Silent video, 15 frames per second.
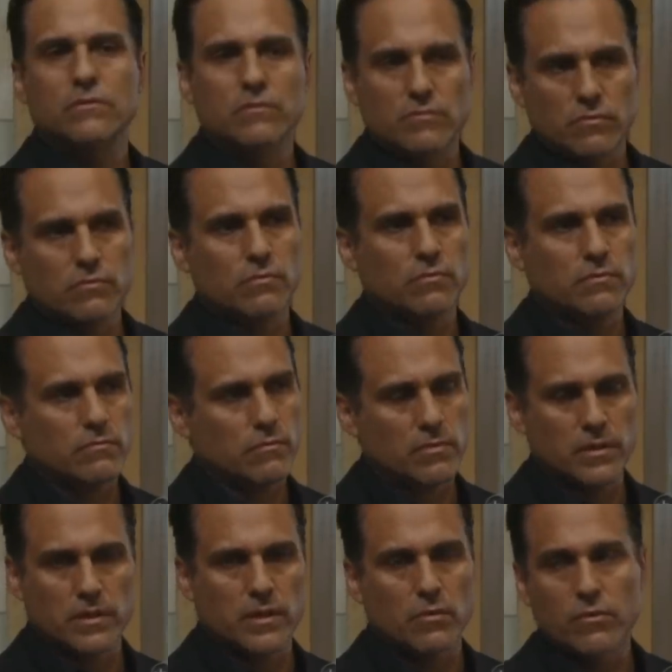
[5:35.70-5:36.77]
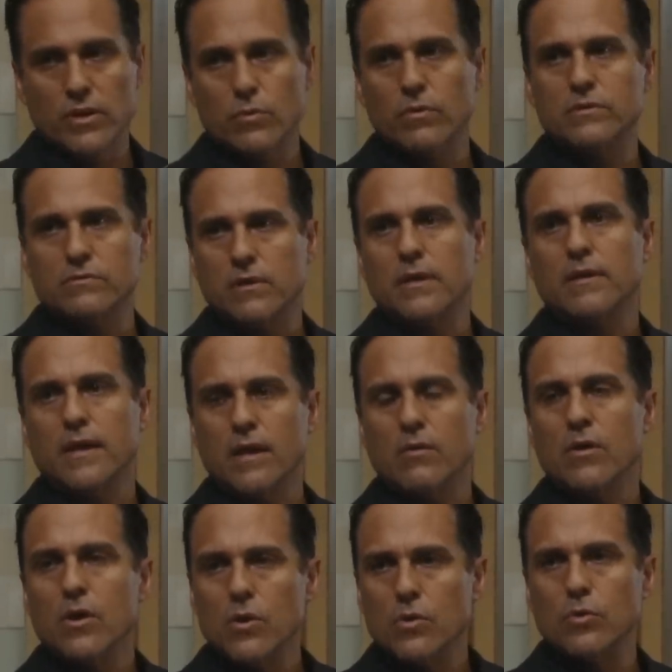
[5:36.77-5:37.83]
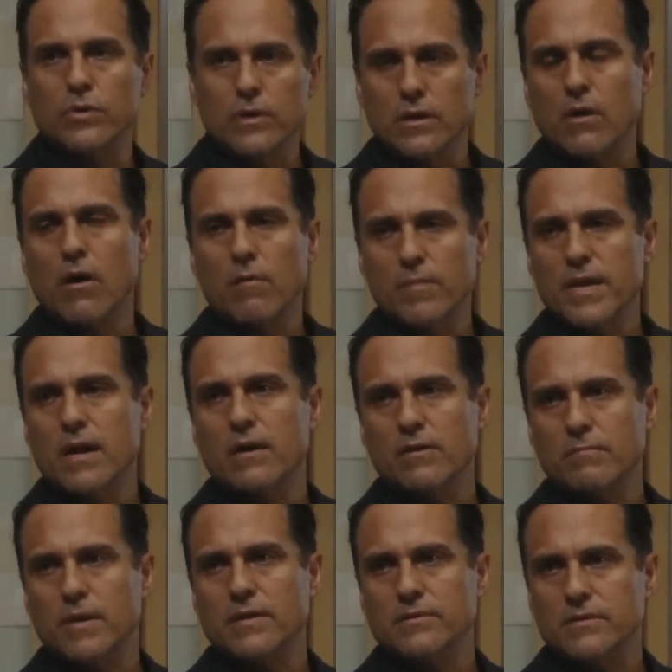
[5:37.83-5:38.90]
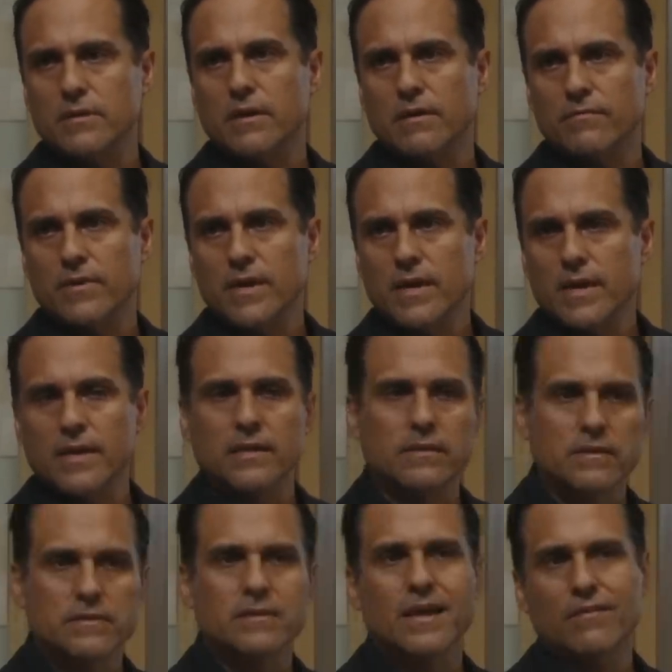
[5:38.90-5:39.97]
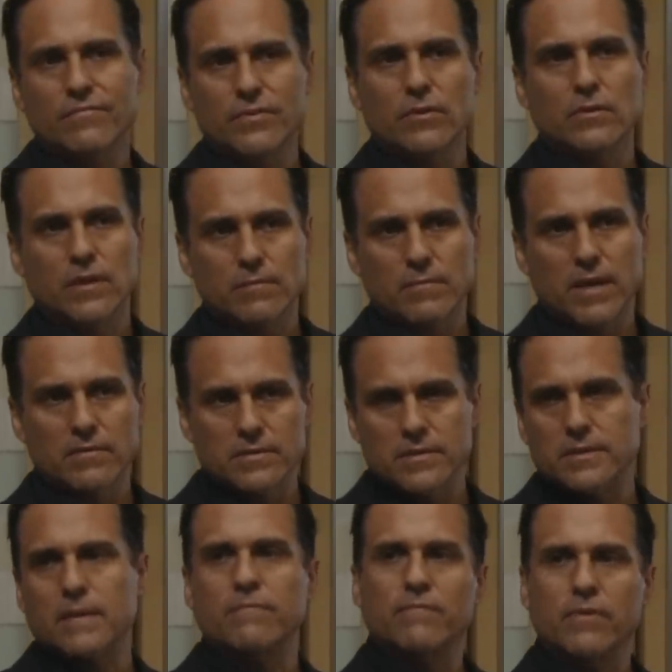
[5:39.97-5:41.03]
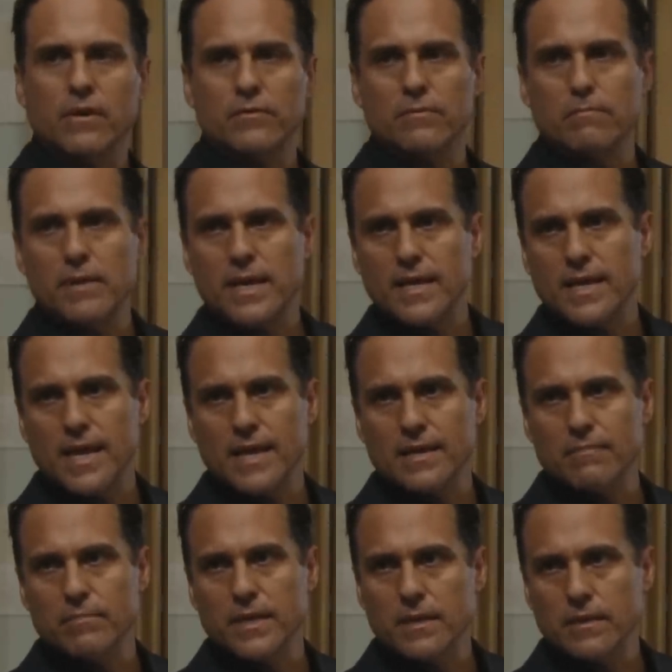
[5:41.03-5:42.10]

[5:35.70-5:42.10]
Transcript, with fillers: you're one of the only ones right now who can call me out on my stuff, and it does not feel like my stepfather backhanded